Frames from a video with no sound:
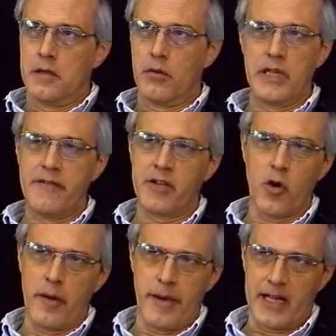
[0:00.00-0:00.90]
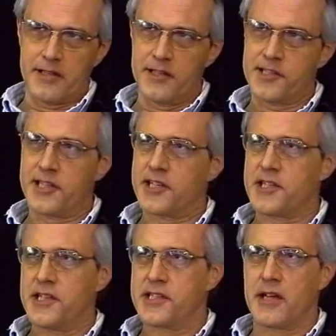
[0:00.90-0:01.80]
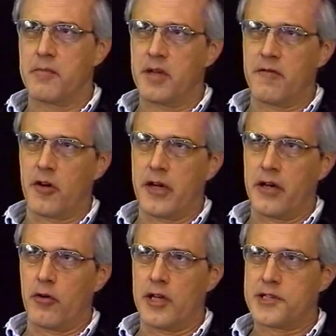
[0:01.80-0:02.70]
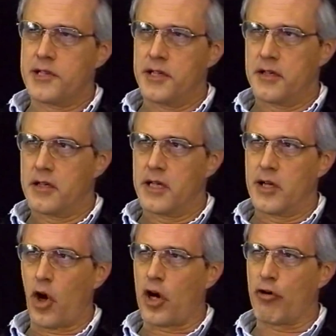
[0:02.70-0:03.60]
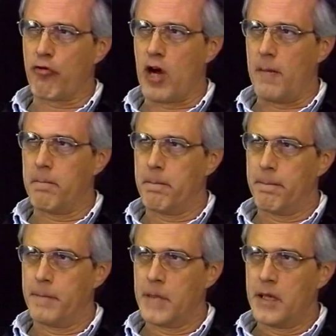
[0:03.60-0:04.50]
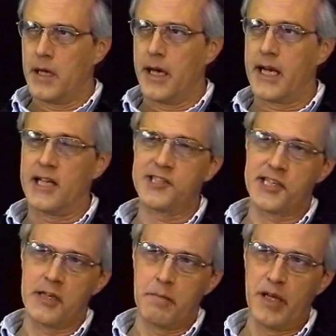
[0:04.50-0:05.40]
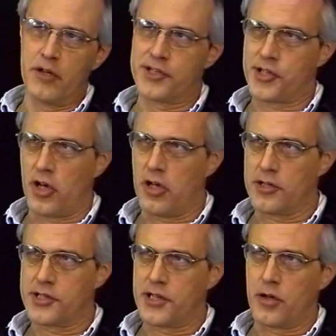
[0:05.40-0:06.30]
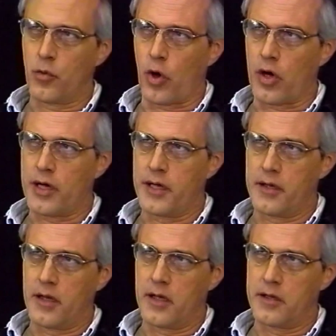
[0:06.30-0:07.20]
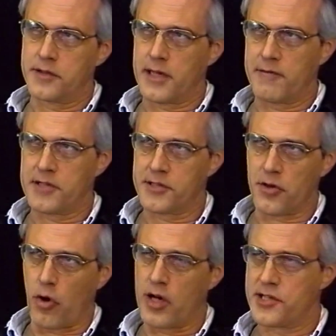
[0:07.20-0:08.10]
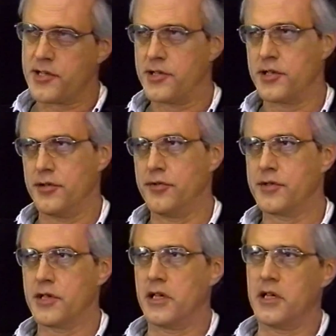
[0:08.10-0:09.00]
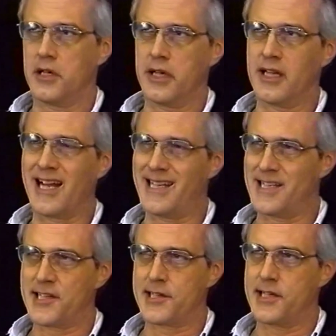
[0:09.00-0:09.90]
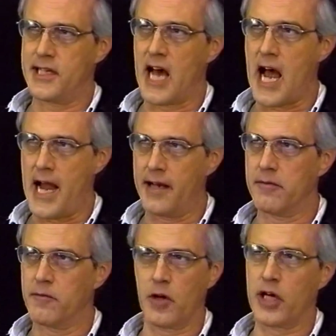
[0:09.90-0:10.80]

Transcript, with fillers: Well, even going back to the '60s, I'd been very interested in in R. Crumb, and I'd seen Peter Saul's uh, work in uh, San Francisco Art Institute uh, in 1969. Very